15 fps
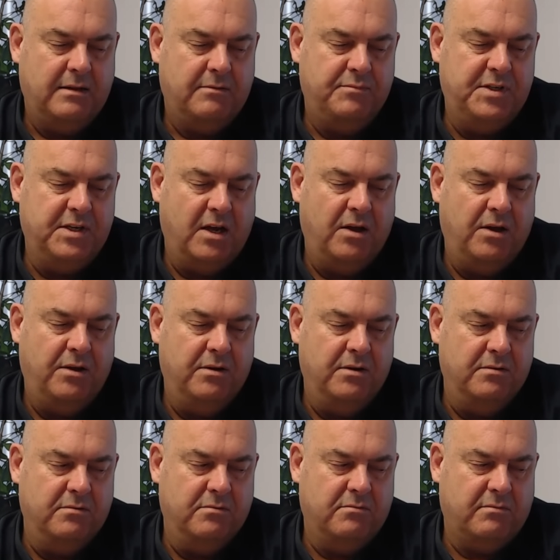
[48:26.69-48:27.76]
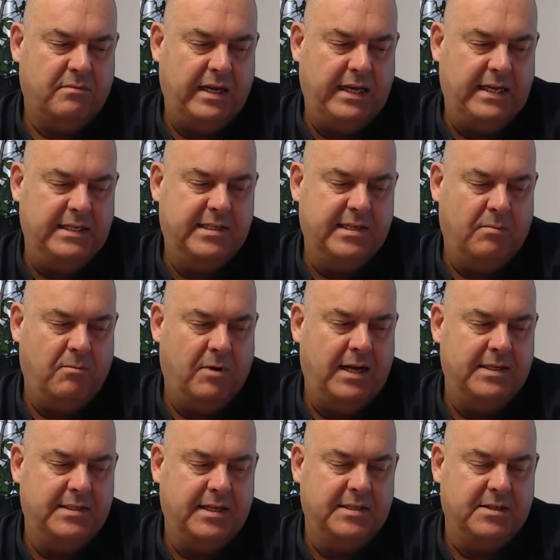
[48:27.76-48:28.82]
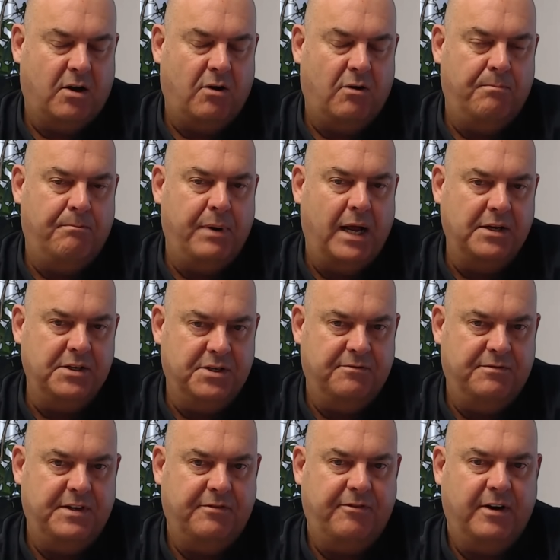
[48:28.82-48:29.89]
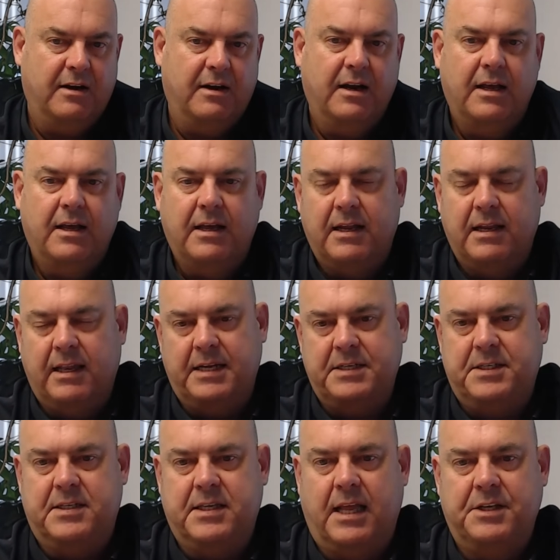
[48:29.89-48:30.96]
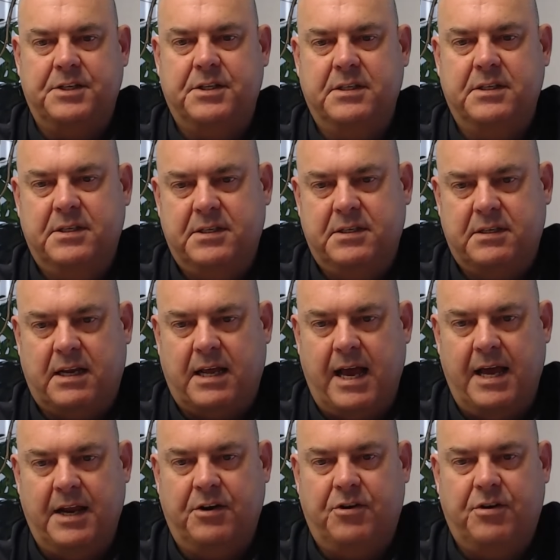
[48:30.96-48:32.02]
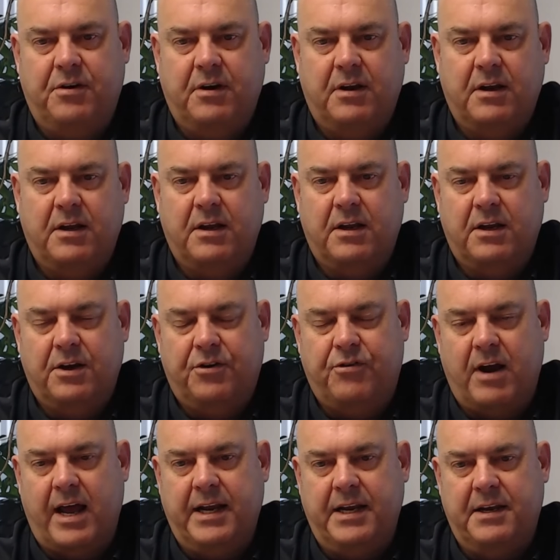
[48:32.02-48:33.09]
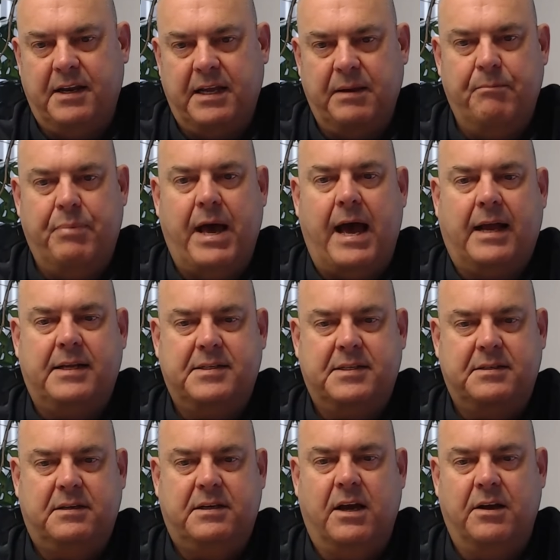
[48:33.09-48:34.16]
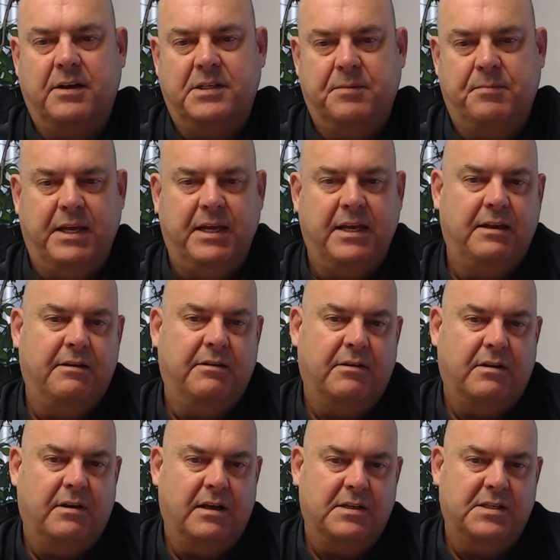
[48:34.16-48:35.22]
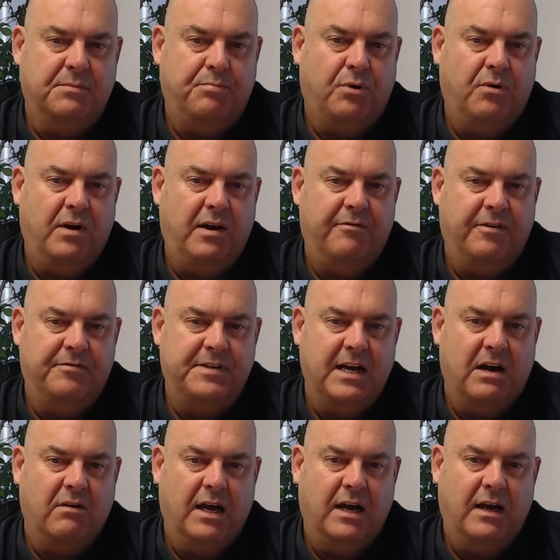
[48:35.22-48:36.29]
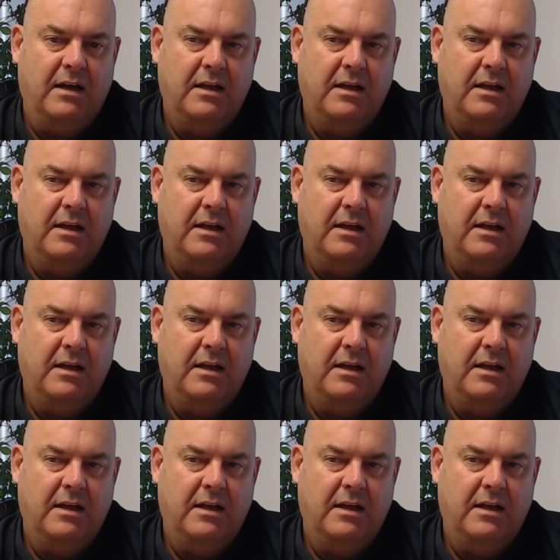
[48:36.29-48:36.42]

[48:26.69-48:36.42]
So in some ways, there's a whole bunch of different legislations and trade impacts going to be supportive of Talga,